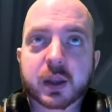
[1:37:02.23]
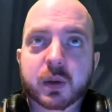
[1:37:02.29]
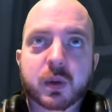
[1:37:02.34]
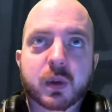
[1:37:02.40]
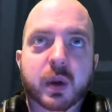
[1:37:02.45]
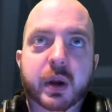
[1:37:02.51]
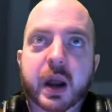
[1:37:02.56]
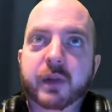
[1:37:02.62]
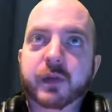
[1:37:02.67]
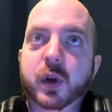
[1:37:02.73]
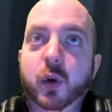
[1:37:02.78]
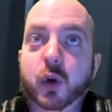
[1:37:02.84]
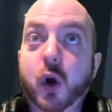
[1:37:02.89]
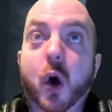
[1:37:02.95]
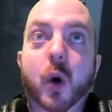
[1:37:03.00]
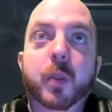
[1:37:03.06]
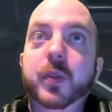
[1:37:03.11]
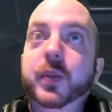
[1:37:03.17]
you'd have your
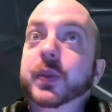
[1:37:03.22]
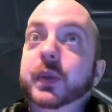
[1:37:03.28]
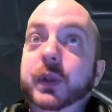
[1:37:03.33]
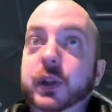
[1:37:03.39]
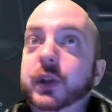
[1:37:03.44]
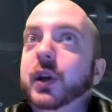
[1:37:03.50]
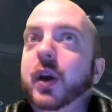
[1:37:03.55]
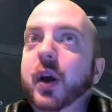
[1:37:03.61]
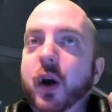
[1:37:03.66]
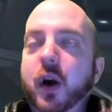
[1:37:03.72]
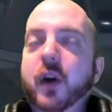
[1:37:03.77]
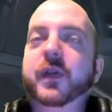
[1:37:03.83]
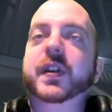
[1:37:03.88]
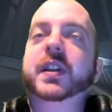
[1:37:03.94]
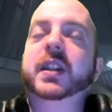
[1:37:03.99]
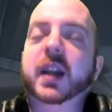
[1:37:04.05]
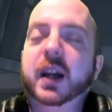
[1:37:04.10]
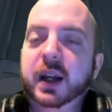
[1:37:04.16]
comms
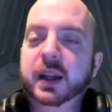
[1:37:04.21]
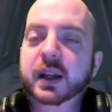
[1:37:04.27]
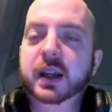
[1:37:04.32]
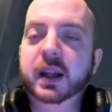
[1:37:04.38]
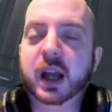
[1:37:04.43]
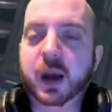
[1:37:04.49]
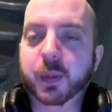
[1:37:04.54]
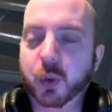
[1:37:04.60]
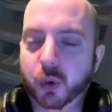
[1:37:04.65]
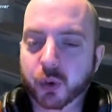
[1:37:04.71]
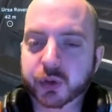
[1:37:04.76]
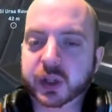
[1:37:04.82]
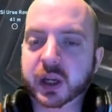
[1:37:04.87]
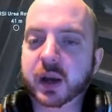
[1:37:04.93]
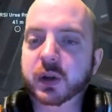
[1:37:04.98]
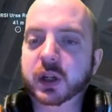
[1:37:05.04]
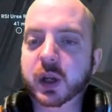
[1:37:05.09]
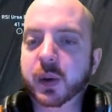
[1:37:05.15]
officer
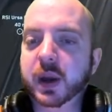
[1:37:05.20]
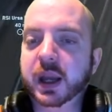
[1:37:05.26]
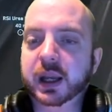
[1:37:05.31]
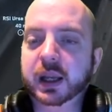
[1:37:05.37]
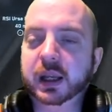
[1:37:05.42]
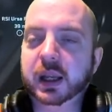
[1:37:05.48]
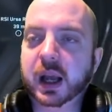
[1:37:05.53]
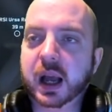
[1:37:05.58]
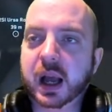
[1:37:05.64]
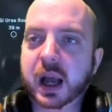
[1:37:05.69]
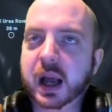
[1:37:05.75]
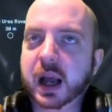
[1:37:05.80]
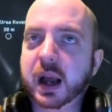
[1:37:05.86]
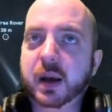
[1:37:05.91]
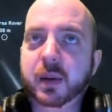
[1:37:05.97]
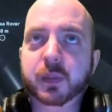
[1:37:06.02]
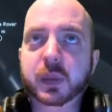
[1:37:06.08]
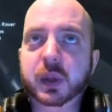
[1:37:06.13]
also doing
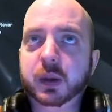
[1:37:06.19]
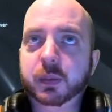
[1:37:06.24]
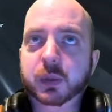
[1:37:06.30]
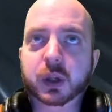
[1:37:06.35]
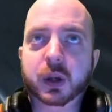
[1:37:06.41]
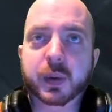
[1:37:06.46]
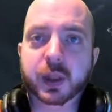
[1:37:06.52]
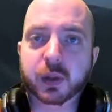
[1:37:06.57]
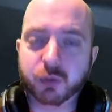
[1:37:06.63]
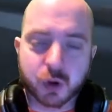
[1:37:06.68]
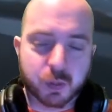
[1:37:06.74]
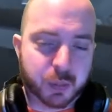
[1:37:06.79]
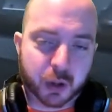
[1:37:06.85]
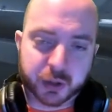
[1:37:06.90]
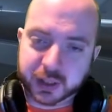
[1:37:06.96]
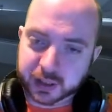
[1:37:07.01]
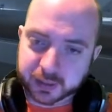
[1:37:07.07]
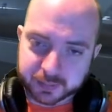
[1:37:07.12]
the route
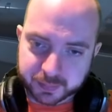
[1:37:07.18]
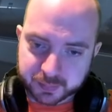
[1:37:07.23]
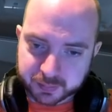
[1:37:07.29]
plotting